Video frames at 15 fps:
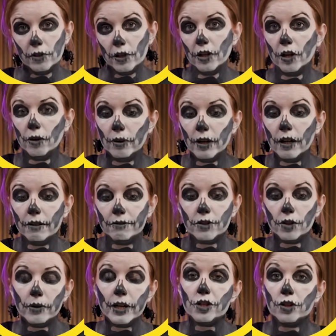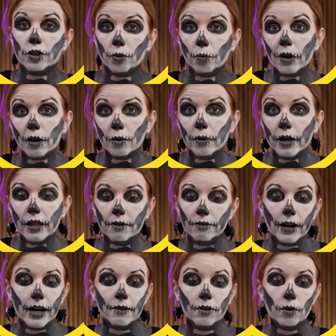you know, enough duration to work with
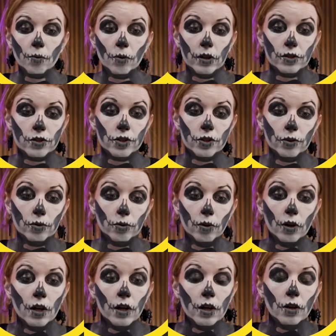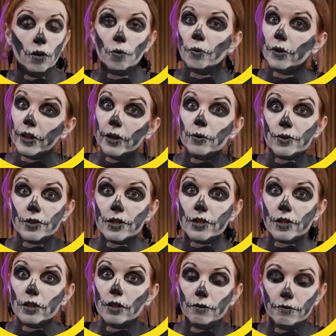if I ever want to reuse
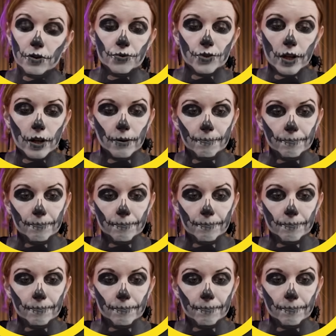this in the future.